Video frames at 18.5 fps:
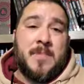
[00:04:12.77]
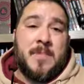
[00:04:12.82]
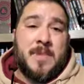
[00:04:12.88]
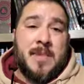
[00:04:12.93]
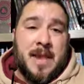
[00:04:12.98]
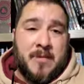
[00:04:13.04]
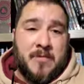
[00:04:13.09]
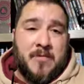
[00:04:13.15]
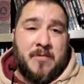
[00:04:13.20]

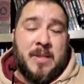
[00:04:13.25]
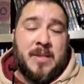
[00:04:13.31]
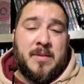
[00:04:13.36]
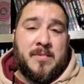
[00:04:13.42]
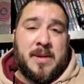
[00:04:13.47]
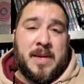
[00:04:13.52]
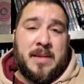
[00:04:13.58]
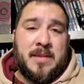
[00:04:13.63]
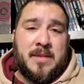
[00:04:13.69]
That would be
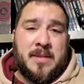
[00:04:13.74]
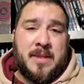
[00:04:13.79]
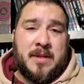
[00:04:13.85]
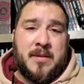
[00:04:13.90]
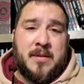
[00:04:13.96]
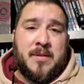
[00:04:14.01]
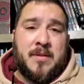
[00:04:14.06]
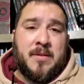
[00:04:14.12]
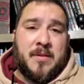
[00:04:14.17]
the Blade
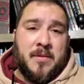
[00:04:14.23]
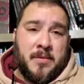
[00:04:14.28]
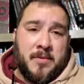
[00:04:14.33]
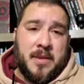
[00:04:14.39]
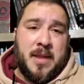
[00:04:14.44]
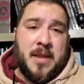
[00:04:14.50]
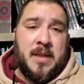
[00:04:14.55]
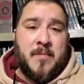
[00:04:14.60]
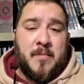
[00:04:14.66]
Singer, who
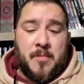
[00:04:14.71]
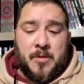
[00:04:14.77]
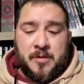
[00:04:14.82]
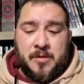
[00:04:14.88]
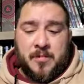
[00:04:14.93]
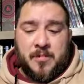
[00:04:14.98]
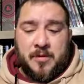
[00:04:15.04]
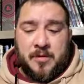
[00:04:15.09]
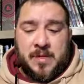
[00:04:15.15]
can get
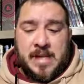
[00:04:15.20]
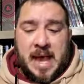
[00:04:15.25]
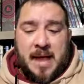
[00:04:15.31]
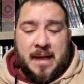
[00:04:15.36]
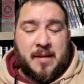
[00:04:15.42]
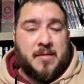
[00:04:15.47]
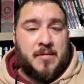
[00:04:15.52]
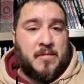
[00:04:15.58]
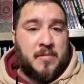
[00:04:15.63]
multiple
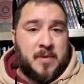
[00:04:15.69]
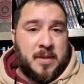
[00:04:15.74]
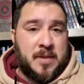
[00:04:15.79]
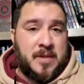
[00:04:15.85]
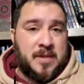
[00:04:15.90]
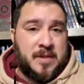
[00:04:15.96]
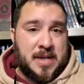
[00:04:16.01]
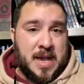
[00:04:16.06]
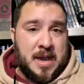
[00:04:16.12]
attack
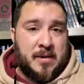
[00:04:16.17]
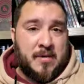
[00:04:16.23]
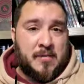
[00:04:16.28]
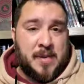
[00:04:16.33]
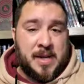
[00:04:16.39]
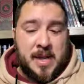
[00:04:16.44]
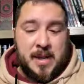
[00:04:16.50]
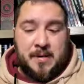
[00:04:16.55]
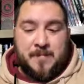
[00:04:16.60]
with Shadow
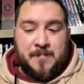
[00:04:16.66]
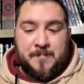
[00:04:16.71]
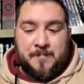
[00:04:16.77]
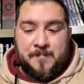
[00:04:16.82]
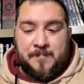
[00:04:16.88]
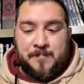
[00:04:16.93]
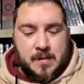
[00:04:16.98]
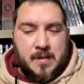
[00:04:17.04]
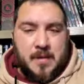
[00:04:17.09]
Blade.
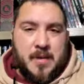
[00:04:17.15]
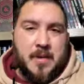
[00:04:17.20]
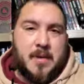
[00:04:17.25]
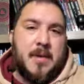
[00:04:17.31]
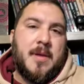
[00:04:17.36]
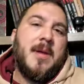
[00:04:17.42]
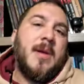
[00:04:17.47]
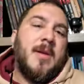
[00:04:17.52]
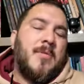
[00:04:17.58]

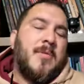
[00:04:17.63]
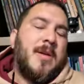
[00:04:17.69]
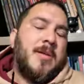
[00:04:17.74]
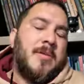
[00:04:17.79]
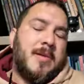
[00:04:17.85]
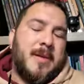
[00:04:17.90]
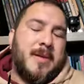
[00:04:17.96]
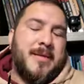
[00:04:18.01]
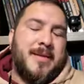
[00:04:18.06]

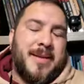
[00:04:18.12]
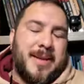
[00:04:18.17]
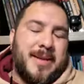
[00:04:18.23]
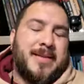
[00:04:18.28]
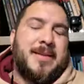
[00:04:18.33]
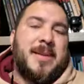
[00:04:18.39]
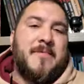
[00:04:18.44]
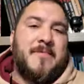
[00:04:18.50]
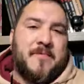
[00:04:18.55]
Well, uh,
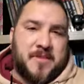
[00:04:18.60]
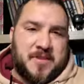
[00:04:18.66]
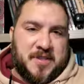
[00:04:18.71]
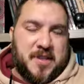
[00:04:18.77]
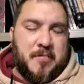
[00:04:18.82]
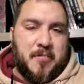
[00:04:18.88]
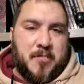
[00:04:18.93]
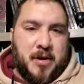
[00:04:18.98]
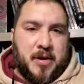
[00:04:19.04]
except for
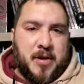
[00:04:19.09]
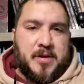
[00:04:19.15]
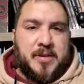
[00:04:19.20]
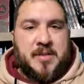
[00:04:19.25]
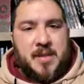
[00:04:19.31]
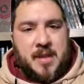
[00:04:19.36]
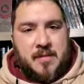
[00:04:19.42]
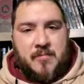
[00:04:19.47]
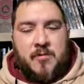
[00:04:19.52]
some
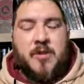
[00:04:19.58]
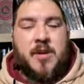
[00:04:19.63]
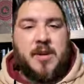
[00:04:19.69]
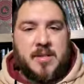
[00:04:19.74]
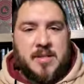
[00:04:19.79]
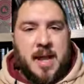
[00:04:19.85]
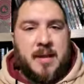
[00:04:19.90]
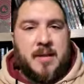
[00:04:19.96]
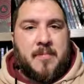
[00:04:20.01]
bards, and we're
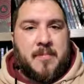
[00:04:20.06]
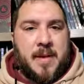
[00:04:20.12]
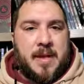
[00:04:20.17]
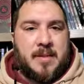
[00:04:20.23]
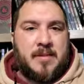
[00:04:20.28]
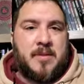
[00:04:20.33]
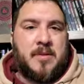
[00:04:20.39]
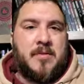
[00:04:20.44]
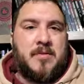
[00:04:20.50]
going to talk
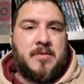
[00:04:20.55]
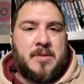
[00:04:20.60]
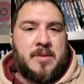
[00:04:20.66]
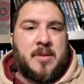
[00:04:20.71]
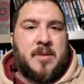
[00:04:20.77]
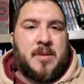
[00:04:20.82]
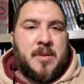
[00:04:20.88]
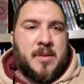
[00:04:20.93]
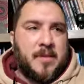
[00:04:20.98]
about
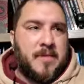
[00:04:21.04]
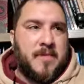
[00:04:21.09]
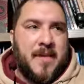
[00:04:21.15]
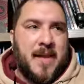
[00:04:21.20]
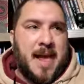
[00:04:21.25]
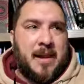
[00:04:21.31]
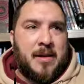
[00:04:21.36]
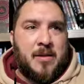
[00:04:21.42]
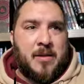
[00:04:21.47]
those the
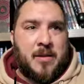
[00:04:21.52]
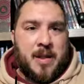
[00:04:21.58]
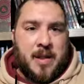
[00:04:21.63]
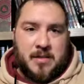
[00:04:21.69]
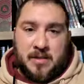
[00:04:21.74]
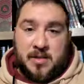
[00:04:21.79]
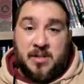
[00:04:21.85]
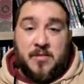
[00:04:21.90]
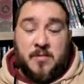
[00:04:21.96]
Valor
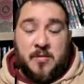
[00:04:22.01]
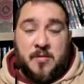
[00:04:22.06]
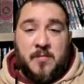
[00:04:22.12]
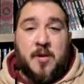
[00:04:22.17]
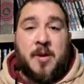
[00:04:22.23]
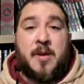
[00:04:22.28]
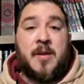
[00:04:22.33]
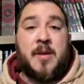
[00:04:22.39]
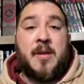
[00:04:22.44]
and the
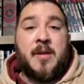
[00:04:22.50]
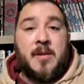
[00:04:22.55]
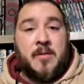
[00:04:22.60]
Sword Bard,